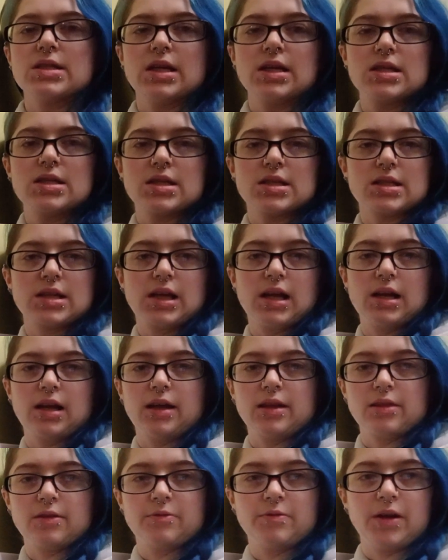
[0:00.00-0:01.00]
then it doesn't get,
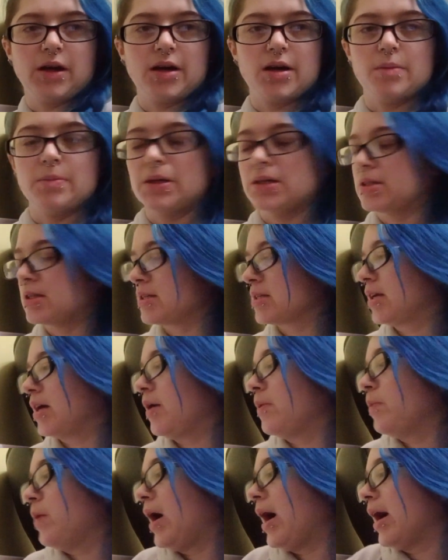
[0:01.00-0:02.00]
like, the flyer bit doesn't
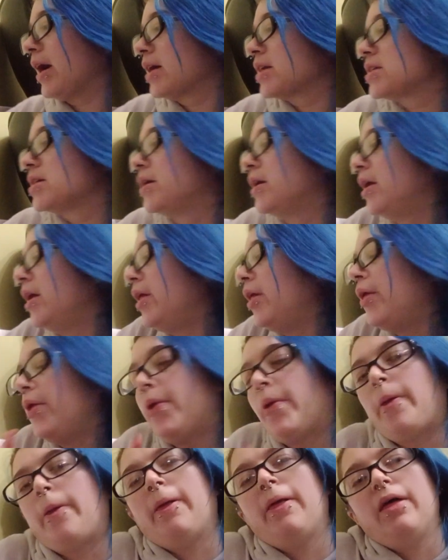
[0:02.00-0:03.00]
get whacked.
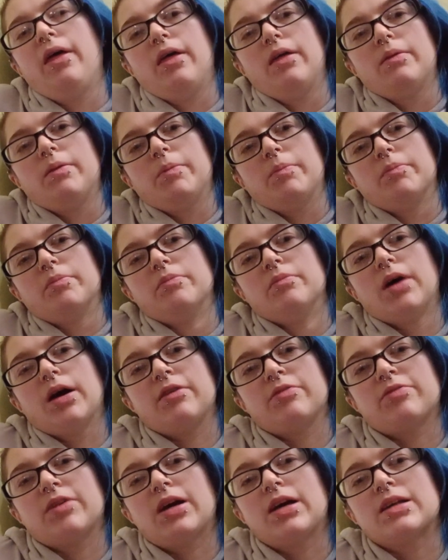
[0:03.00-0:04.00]
My
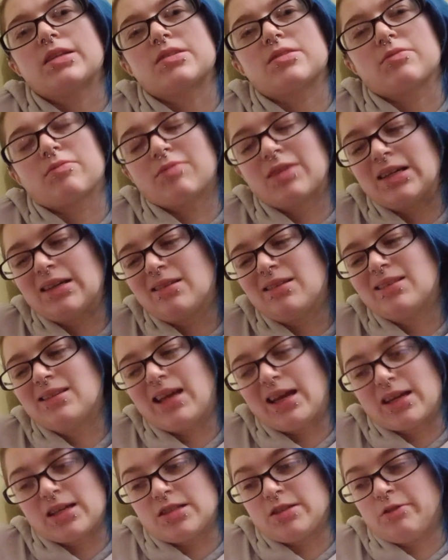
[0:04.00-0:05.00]
first real
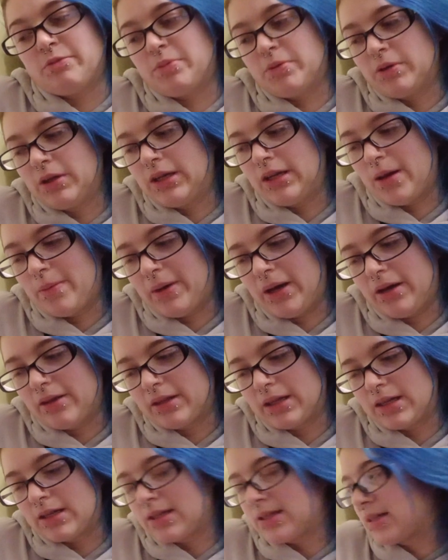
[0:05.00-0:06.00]
negative point about
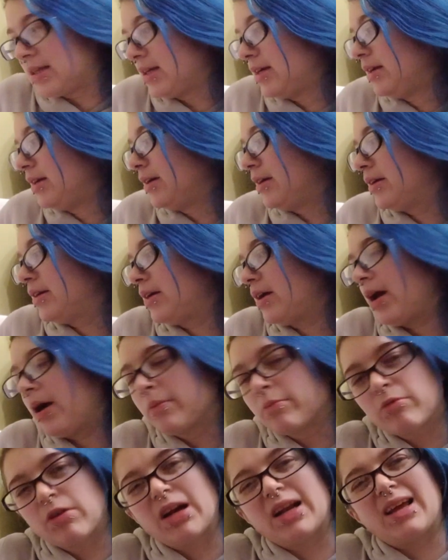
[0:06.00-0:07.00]
this,
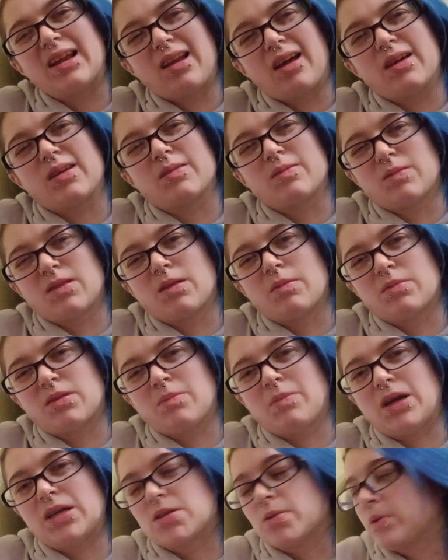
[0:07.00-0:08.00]
and really like the
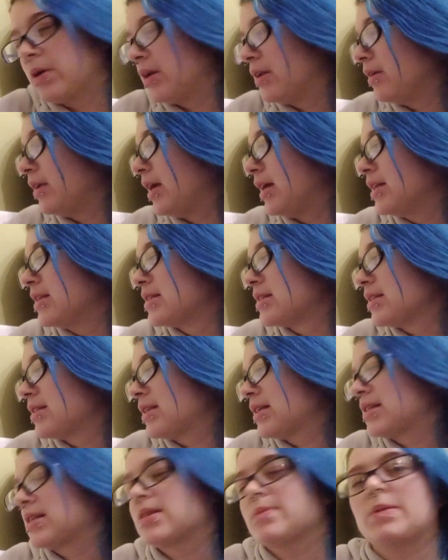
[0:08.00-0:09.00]
major one, is
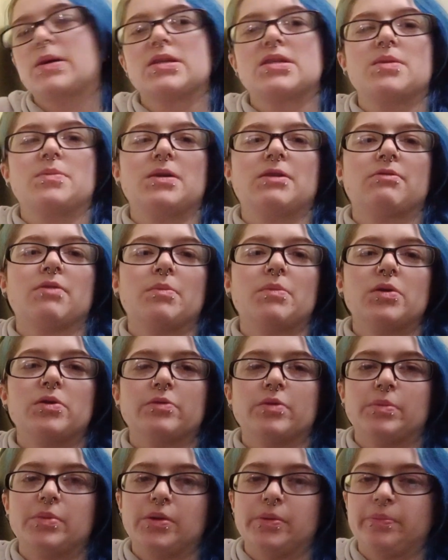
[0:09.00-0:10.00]
this is supposed to be
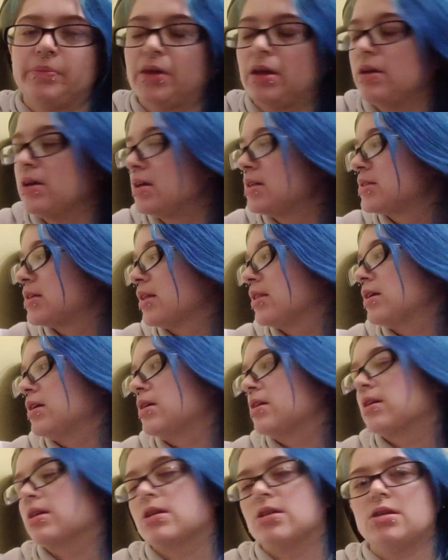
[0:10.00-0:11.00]
removable so that
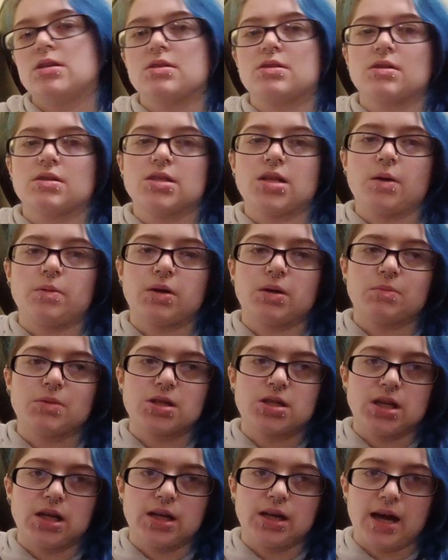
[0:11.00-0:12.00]
you can use your sewing
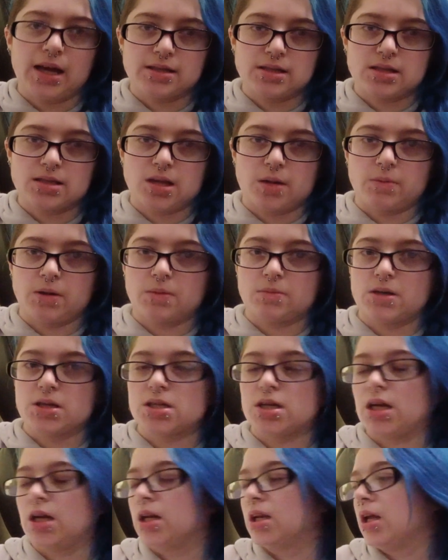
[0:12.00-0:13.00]
machine as a sewing
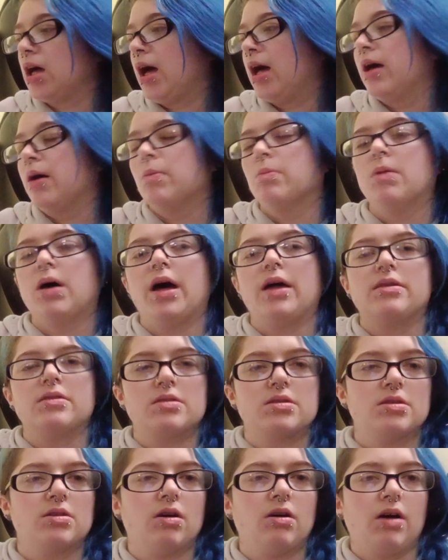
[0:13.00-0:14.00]
machine,
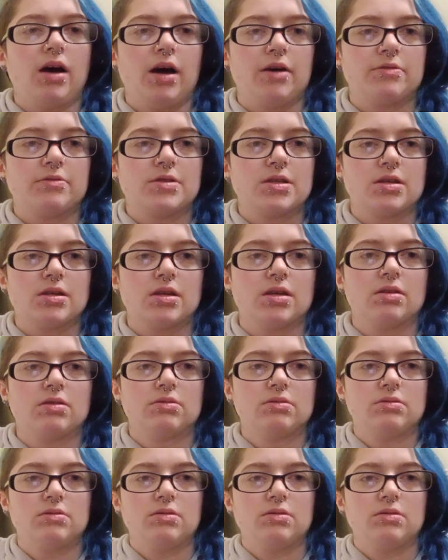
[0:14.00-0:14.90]
and not have to